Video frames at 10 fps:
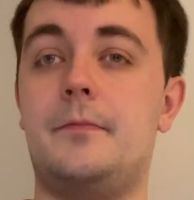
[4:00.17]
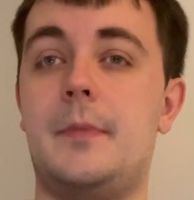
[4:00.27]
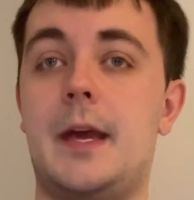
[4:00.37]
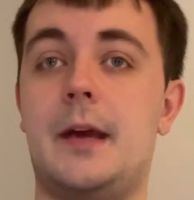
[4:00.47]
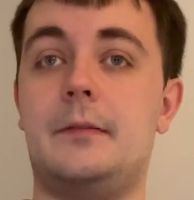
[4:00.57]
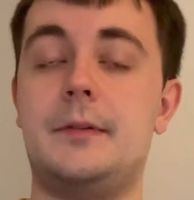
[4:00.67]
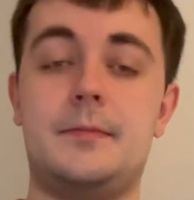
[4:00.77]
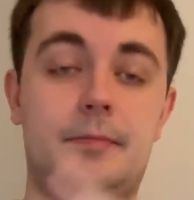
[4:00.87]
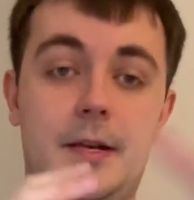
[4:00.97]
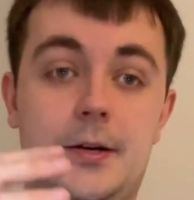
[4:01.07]
And,
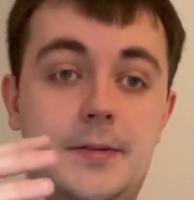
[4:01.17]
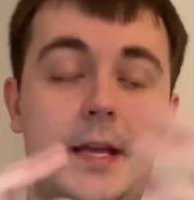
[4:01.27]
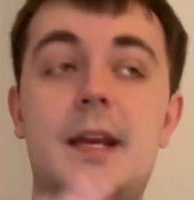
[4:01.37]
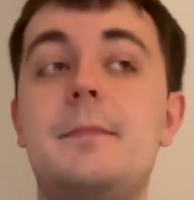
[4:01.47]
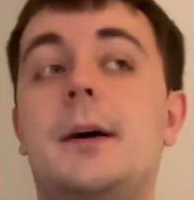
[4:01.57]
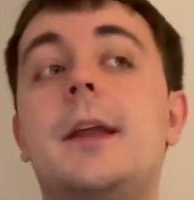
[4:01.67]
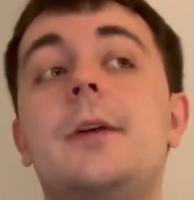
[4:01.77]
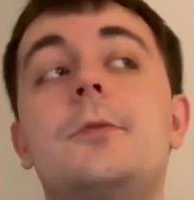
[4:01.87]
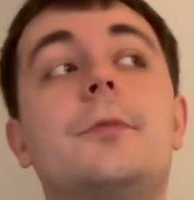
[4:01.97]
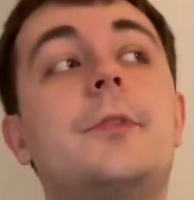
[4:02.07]
you know, to anybody
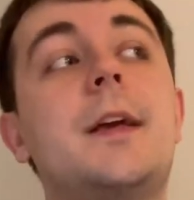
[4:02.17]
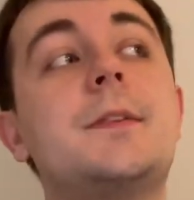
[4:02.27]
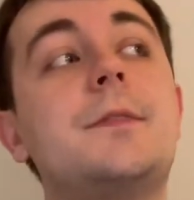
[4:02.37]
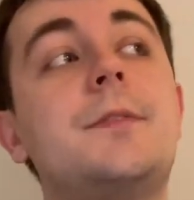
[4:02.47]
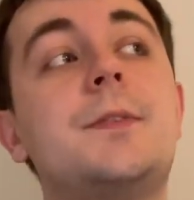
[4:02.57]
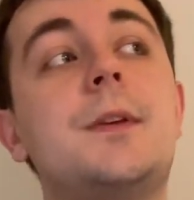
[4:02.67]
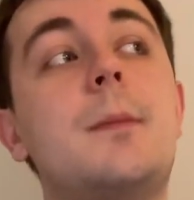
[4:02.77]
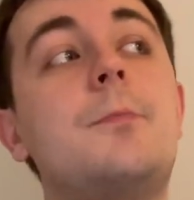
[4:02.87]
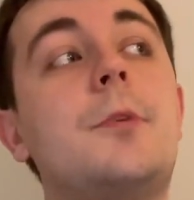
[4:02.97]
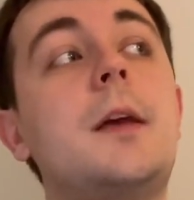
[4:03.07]
who thinks of the
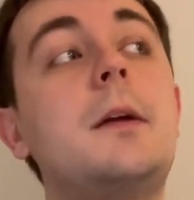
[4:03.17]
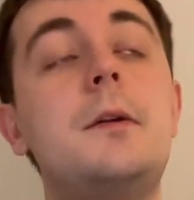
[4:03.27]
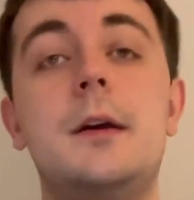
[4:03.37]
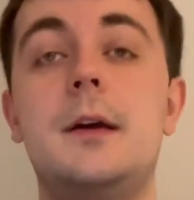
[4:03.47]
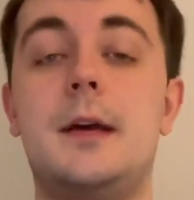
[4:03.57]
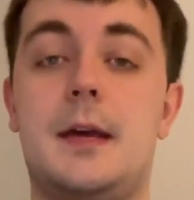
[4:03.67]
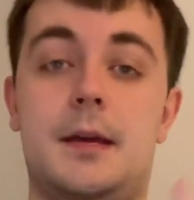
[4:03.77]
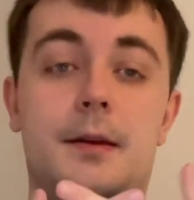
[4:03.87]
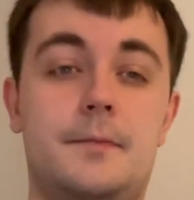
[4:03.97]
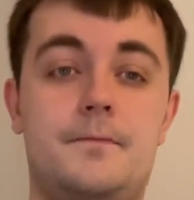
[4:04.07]
same thing,
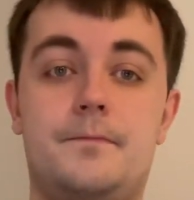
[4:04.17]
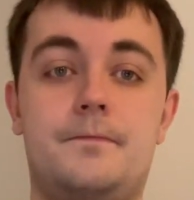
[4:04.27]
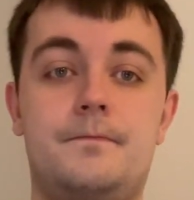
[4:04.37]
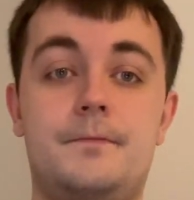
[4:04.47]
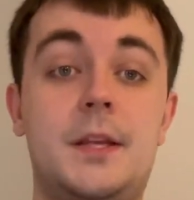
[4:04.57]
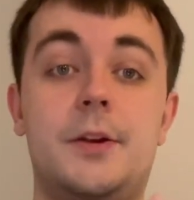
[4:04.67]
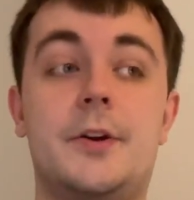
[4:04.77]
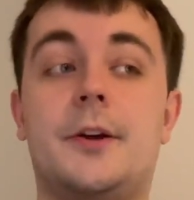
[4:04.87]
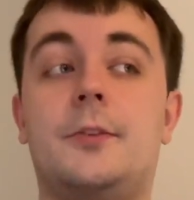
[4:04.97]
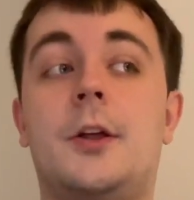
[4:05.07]
hey, you're
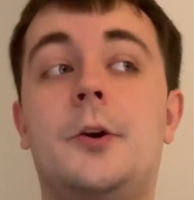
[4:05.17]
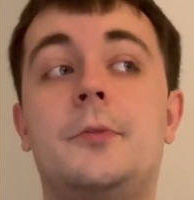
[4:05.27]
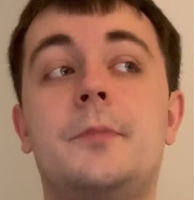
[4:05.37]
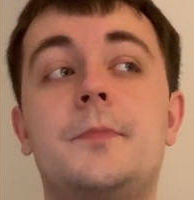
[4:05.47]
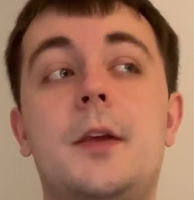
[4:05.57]
not alone.